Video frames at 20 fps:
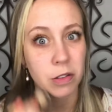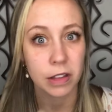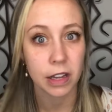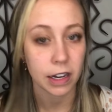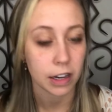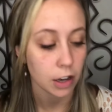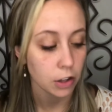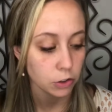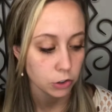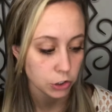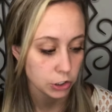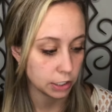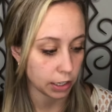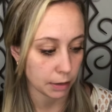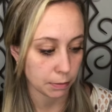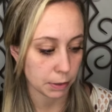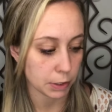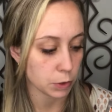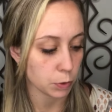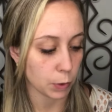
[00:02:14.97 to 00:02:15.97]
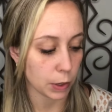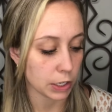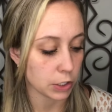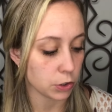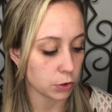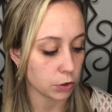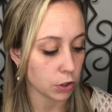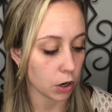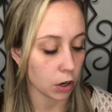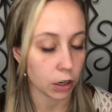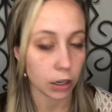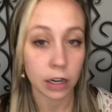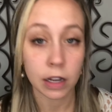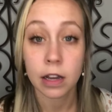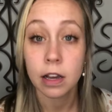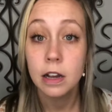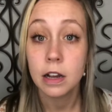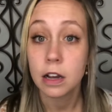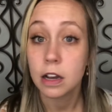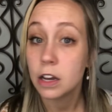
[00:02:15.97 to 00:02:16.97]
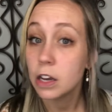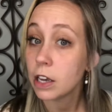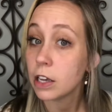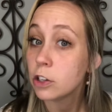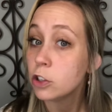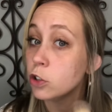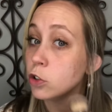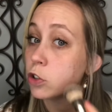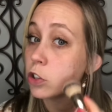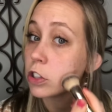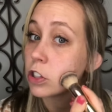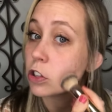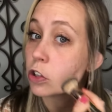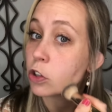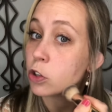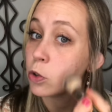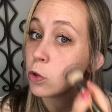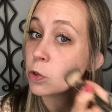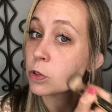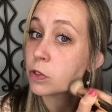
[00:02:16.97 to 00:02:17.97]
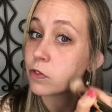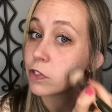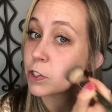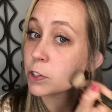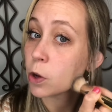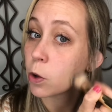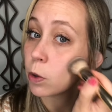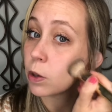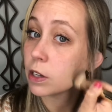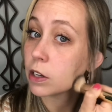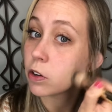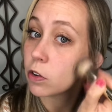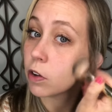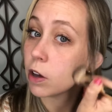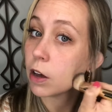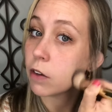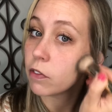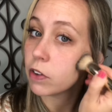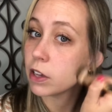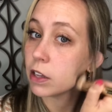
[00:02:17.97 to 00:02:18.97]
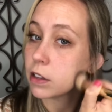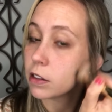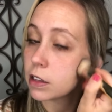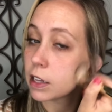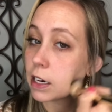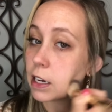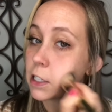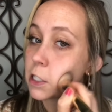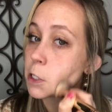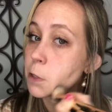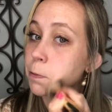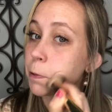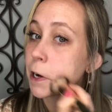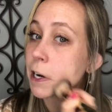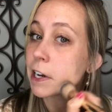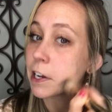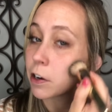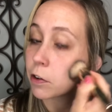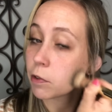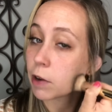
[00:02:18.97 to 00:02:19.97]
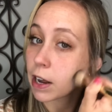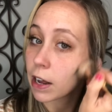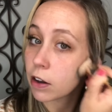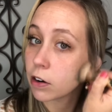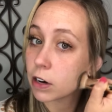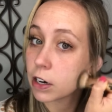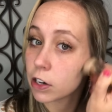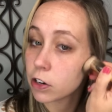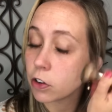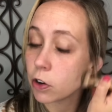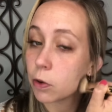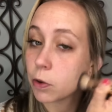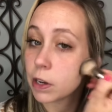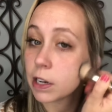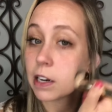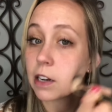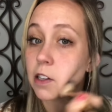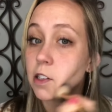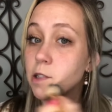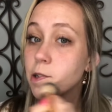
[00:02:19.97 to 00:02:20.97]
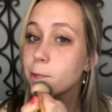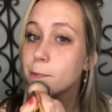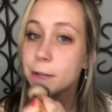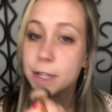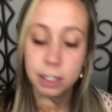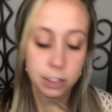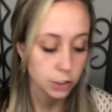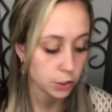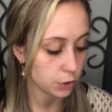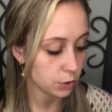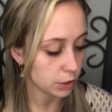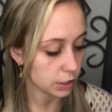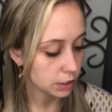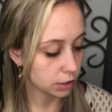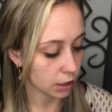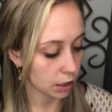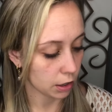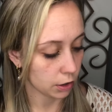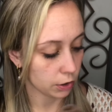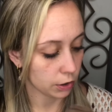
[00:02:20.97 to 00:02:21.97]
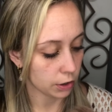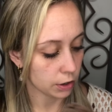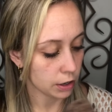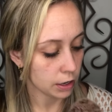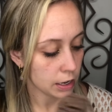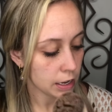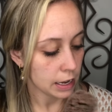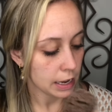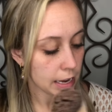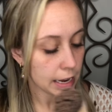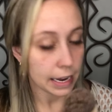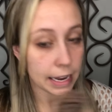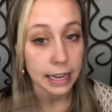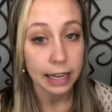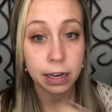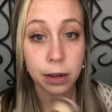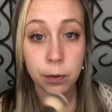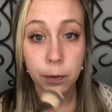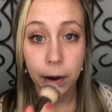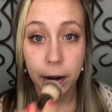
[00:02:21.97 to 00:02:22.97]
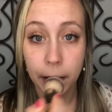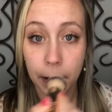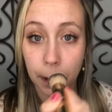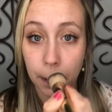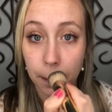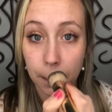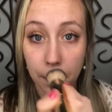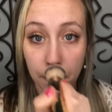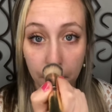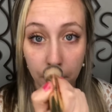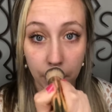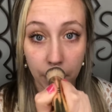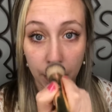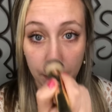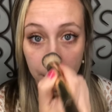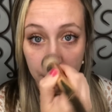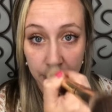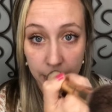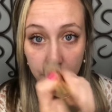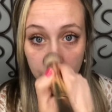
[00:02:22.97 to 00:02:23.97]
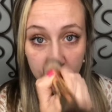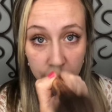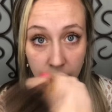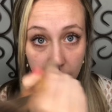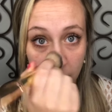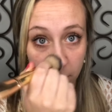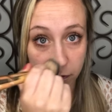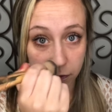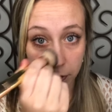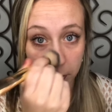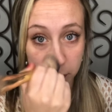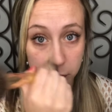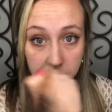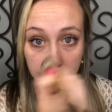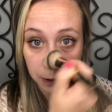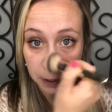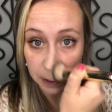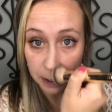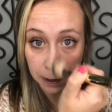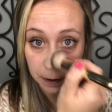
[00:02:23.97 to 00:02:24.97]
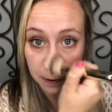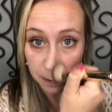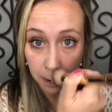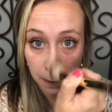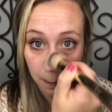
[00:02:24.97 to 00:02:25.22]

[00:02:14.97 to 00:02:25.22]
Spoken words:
that color she gave me is way too dark, you just use so little of it that it's spreading around and you don't need it. So I'm going to do this color anywhere where a man would have facial hair,